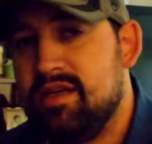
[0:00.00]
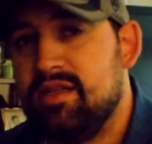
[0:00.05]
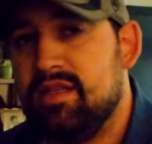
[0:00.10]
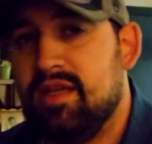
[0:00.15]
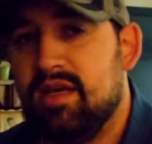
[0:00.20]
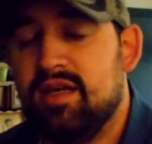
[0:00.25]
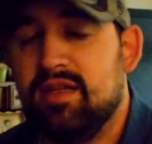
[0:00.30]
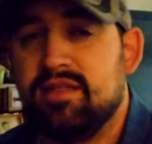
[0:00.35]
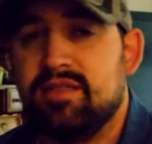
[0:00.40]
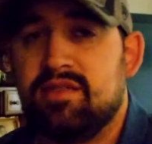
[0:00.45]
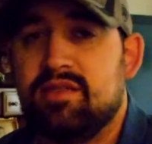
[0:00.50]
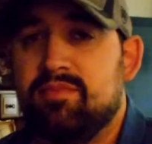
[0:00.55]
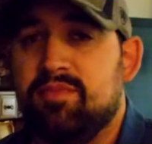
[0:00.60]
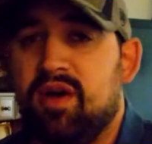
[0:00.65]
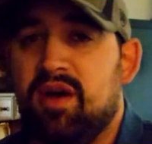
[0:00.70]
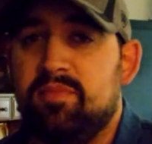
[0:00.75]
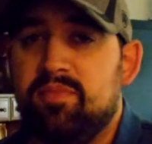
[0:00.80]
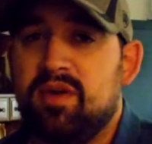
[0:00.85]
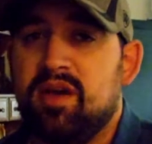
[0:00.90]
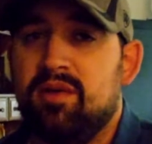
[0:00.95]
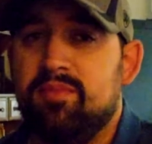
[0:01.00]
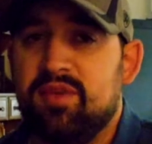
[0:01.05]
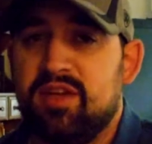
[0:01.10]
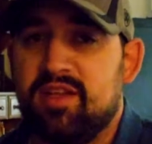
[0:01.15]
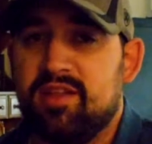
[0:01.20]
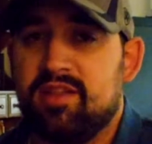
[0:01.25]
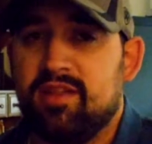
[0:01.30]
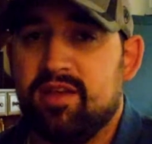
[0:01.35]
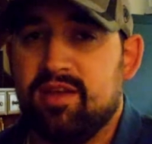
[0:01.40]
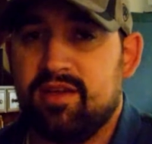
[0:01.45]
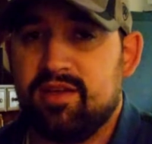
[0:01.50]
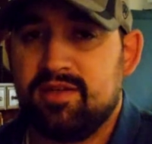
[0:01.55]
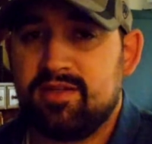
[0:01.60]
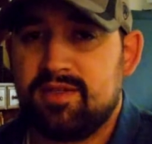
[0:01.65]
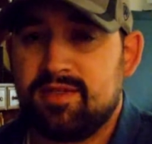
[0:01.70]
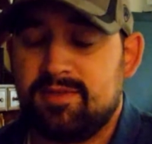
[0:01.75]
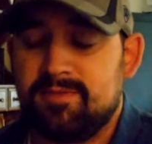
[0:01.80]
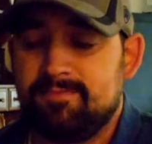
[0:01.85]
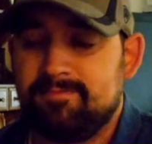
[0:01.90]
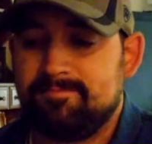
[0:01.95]
then some upcoming
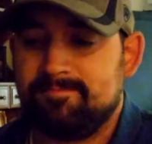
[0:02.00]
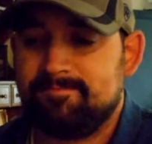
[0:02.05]
things.